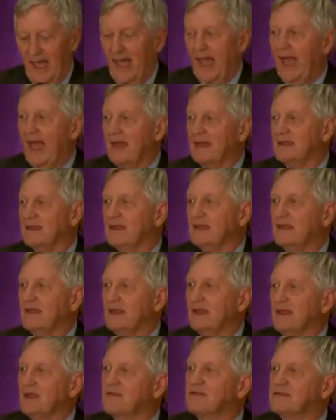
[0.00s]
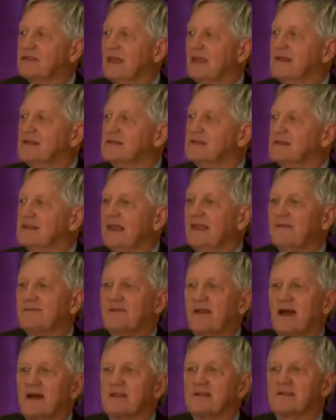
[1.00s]
and you've seen
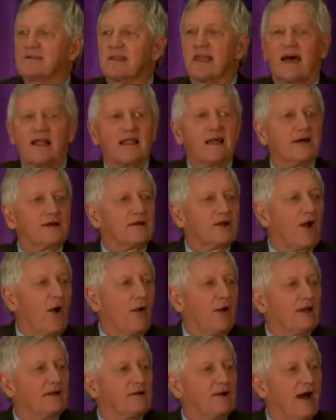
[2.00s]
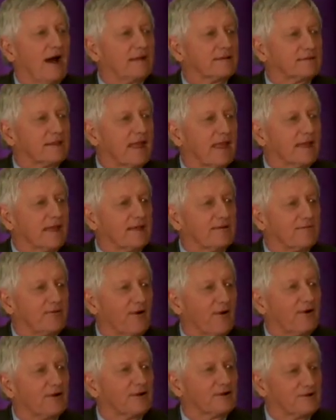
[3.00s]
Steve Costello going around taking
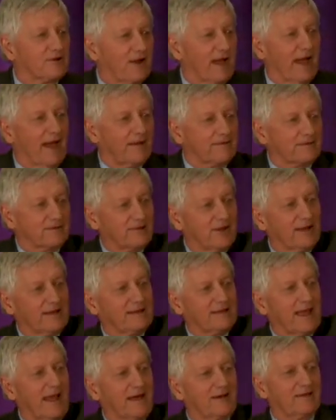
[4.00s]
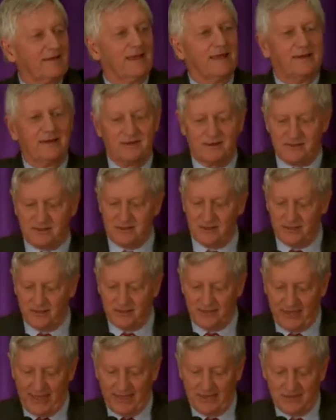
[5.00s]
photographs right down here, so
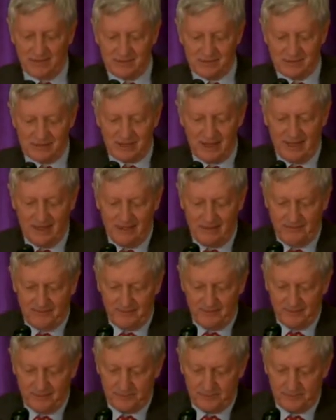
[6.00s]
thank you, Steve.